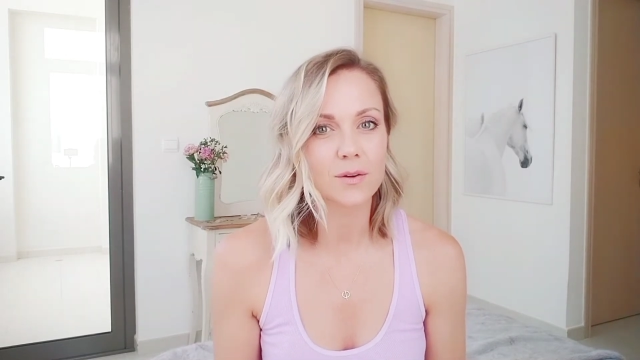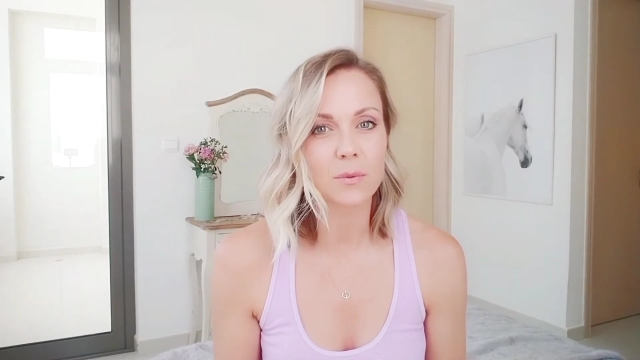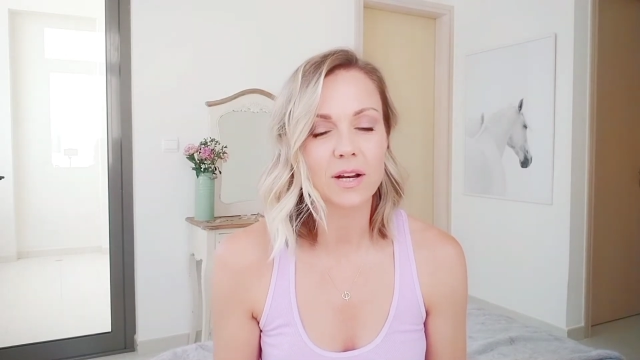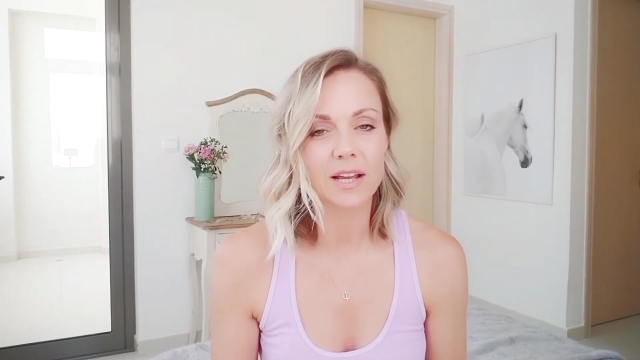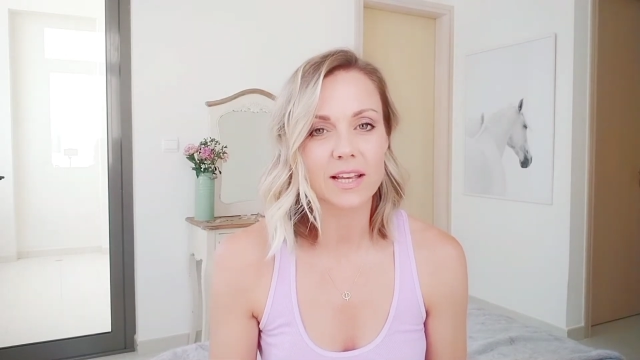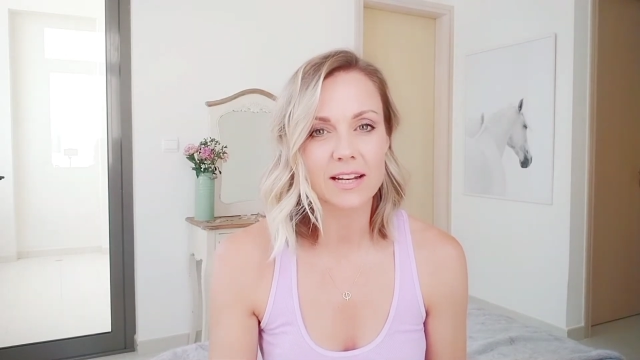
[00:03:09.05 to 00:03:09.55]
when
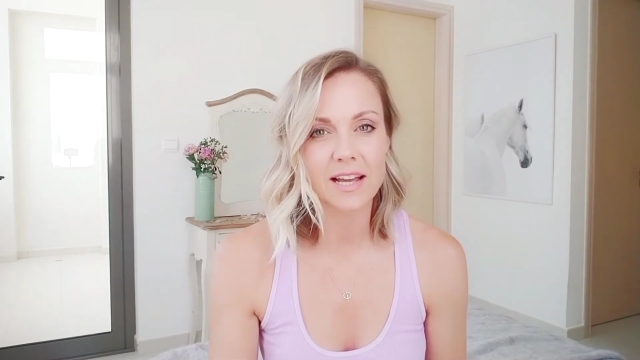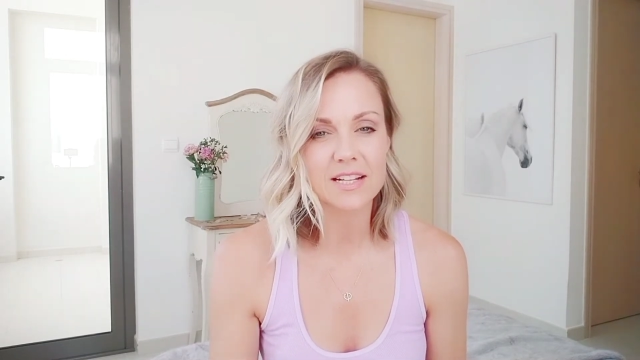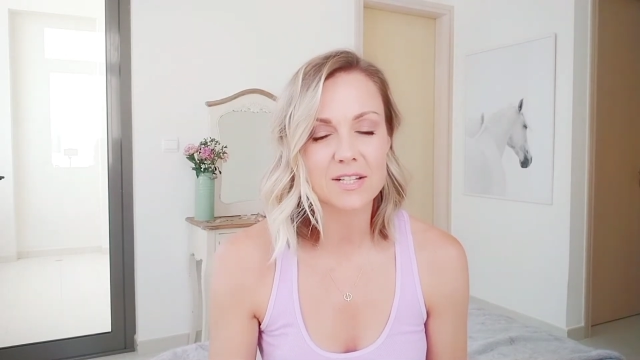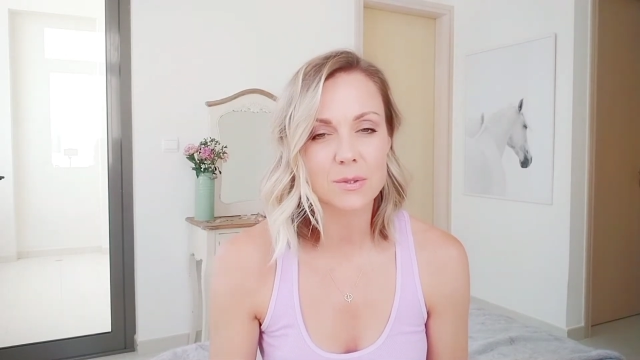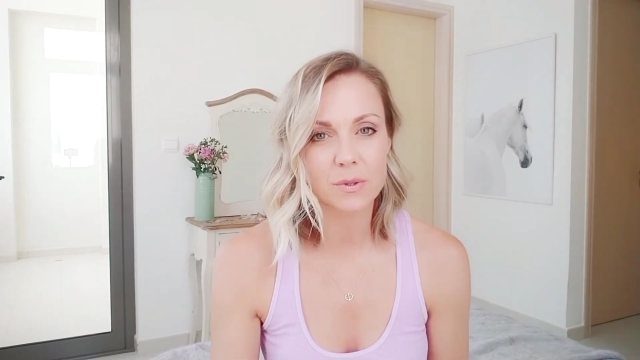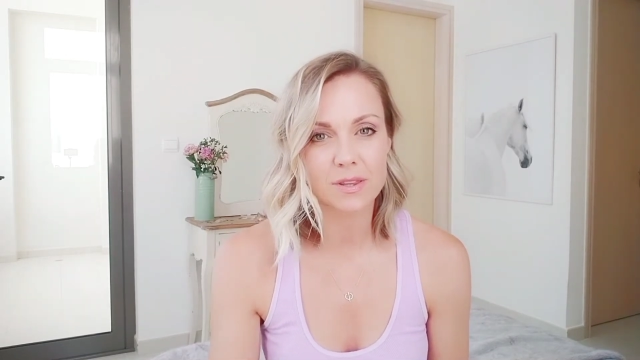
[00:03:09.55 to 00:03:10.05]
I
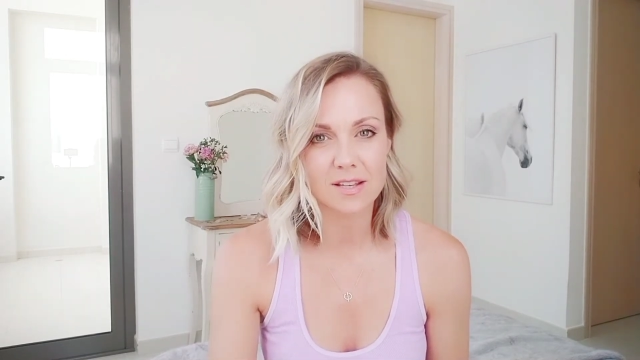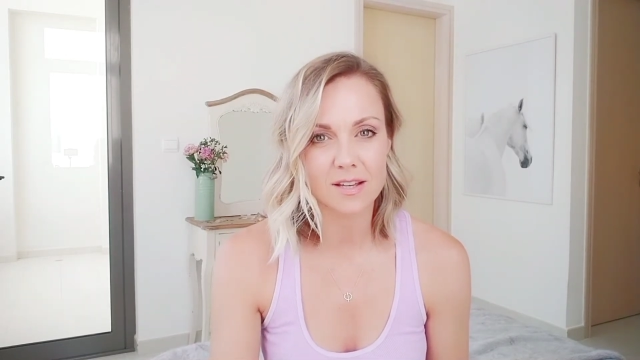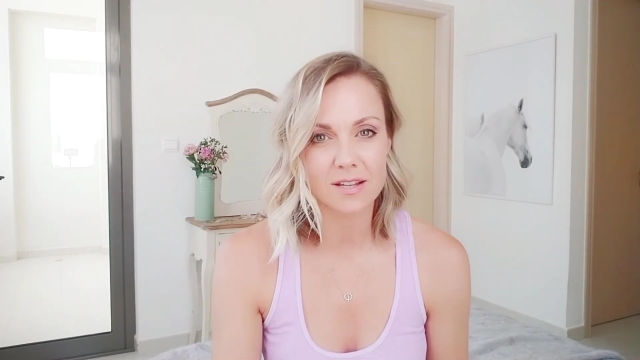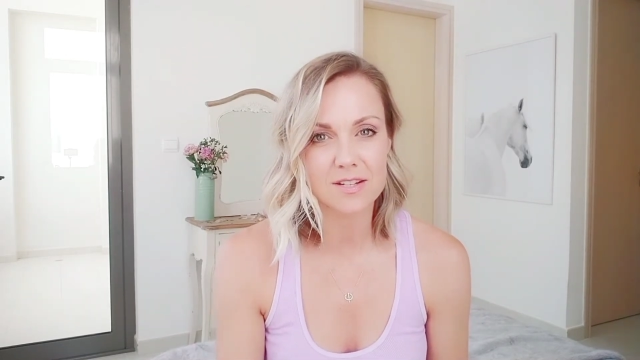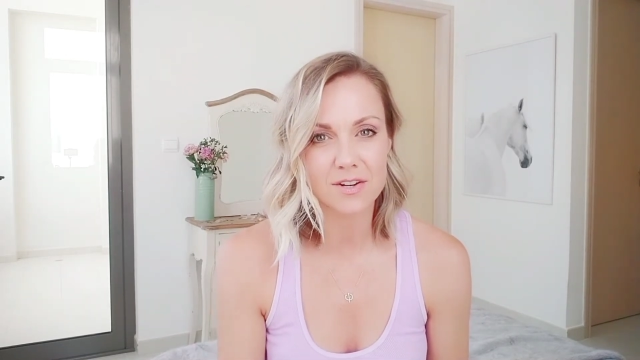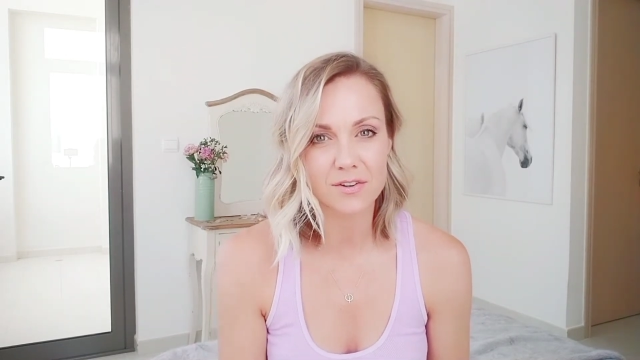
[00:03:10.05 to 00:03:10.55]
connected with a
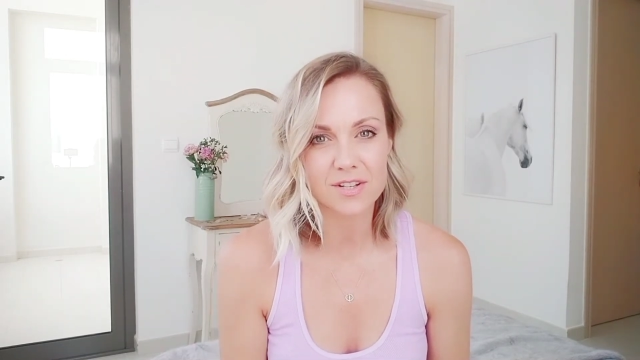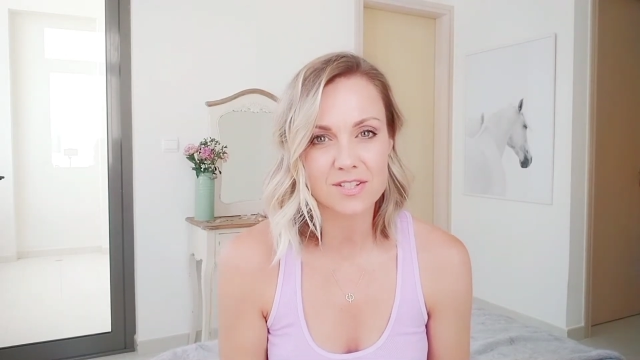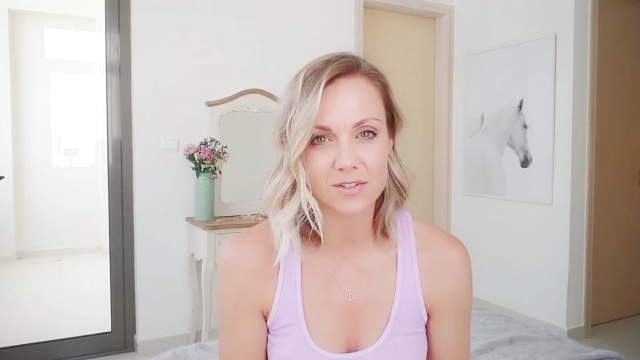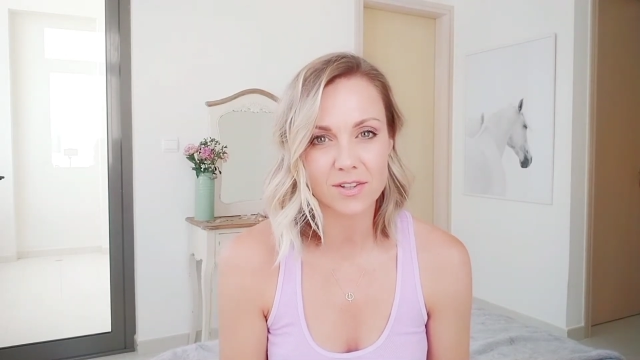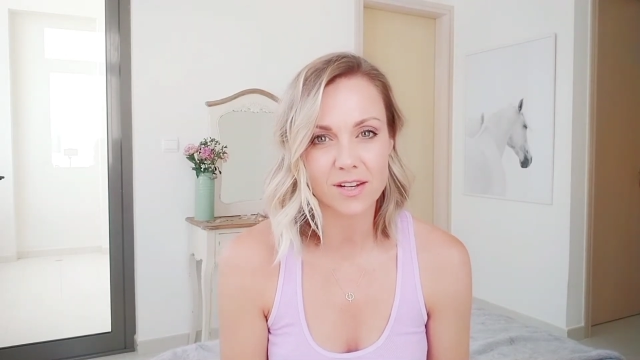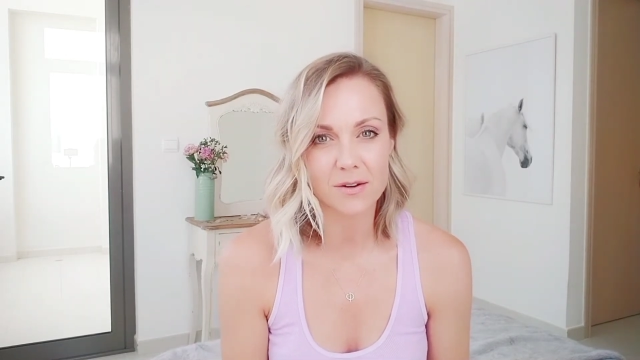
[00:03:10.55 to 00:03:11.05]
certain
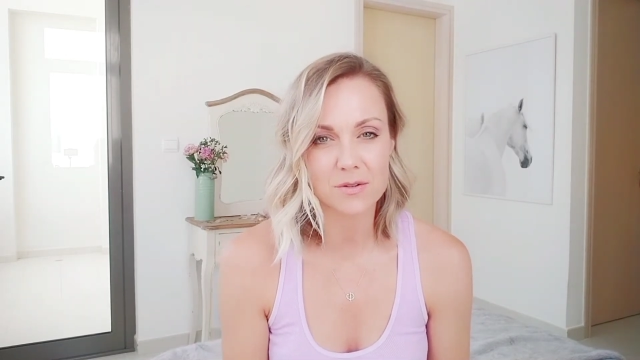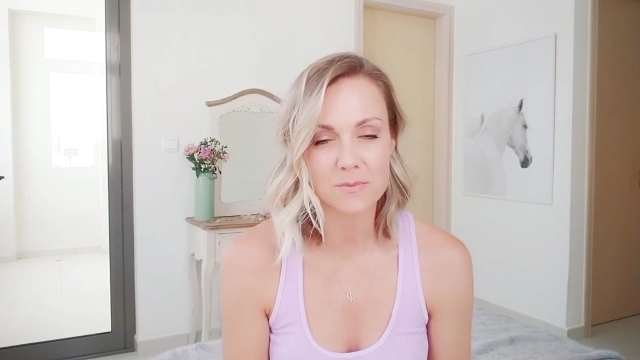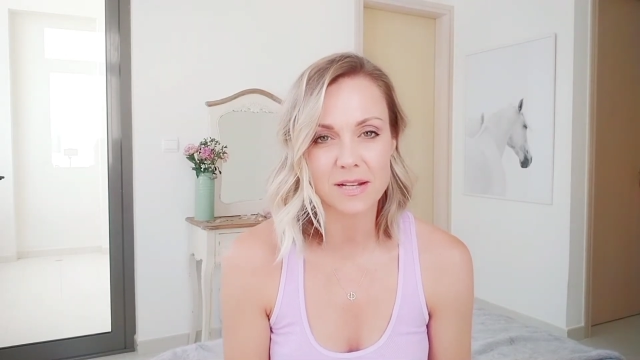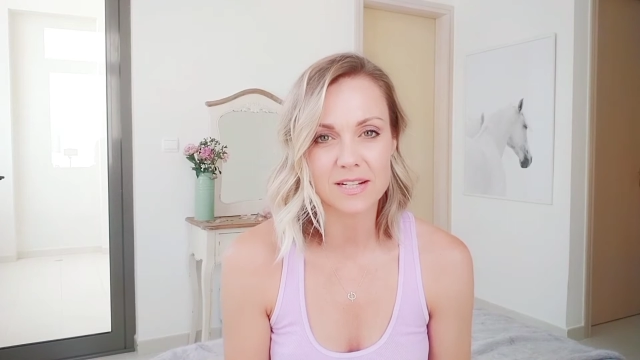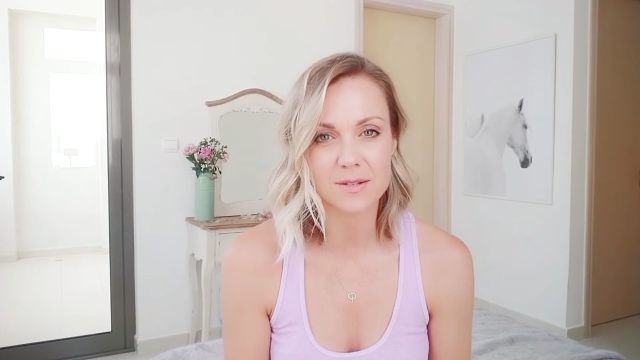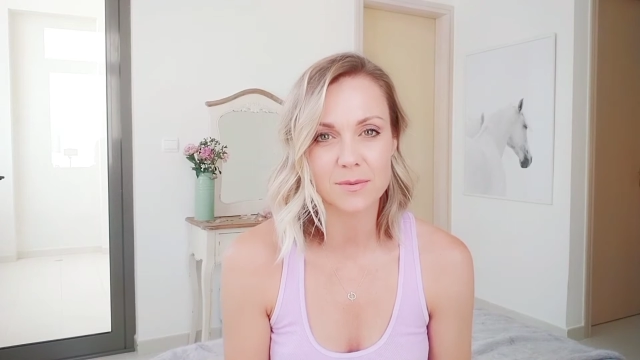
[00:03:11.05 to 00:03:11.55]
crystal that I was
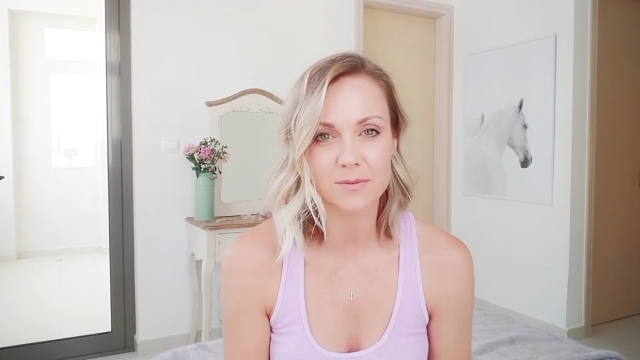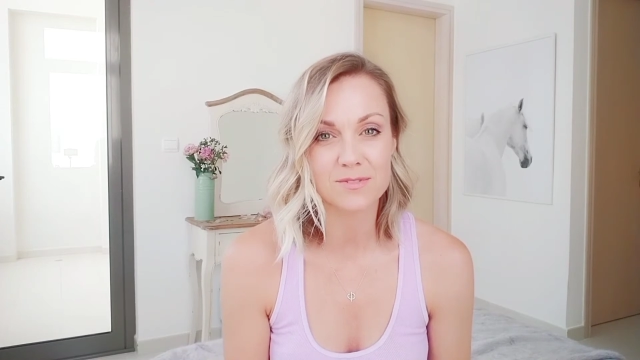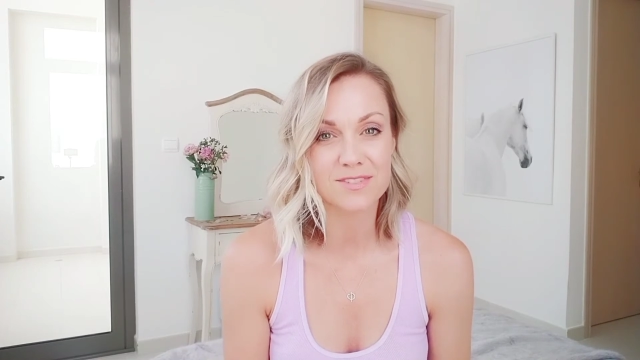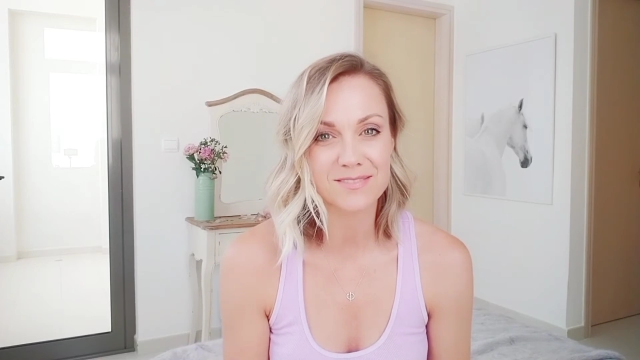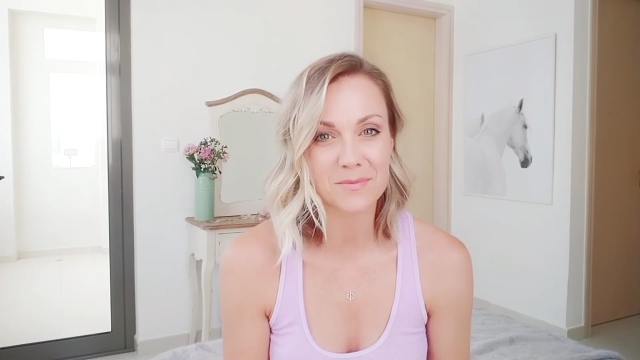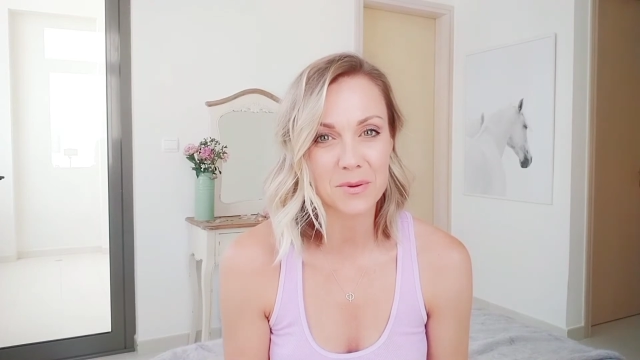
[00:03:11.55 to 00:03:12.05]
meant to
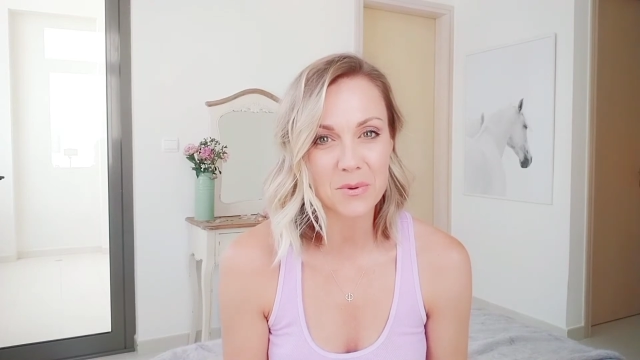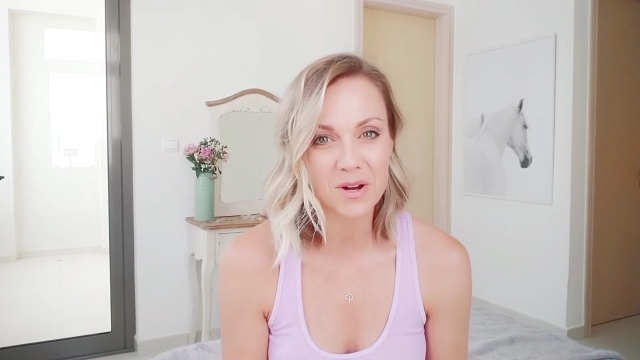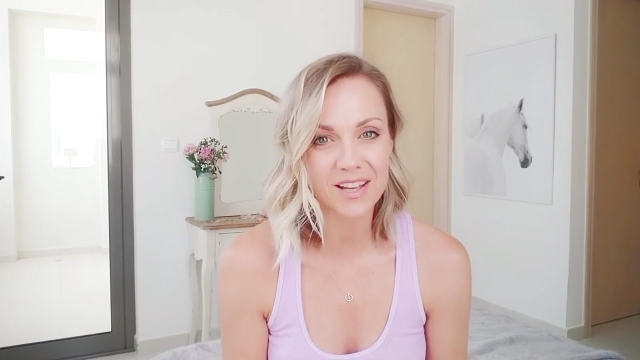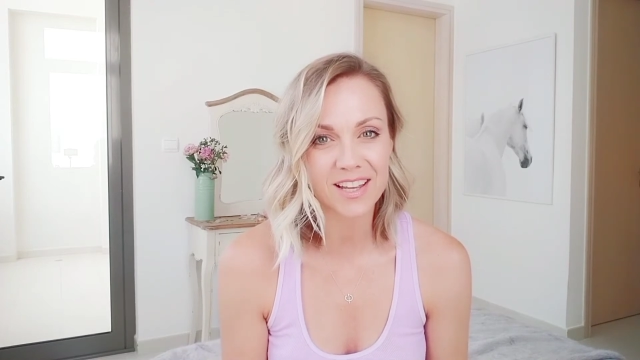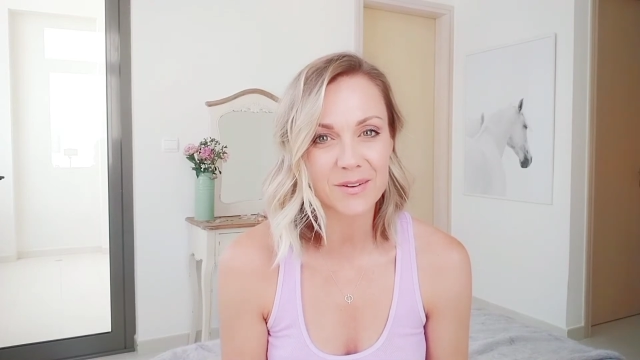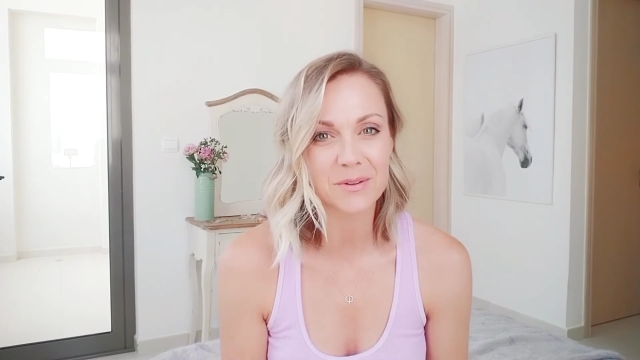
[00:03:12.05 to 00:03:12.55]
be
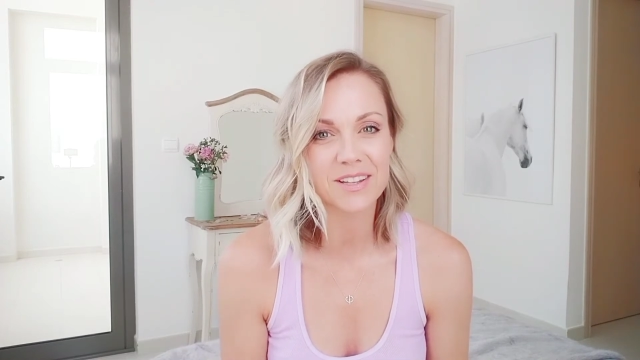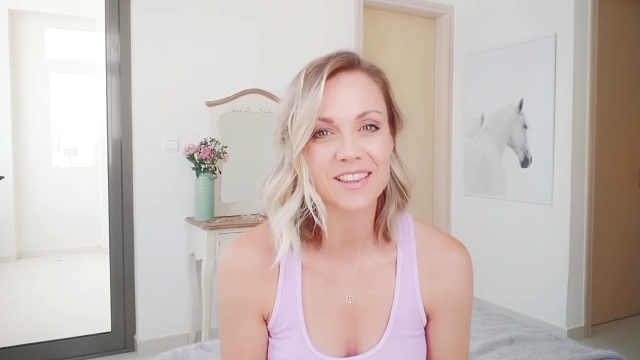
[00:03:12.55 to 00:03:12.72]
working with.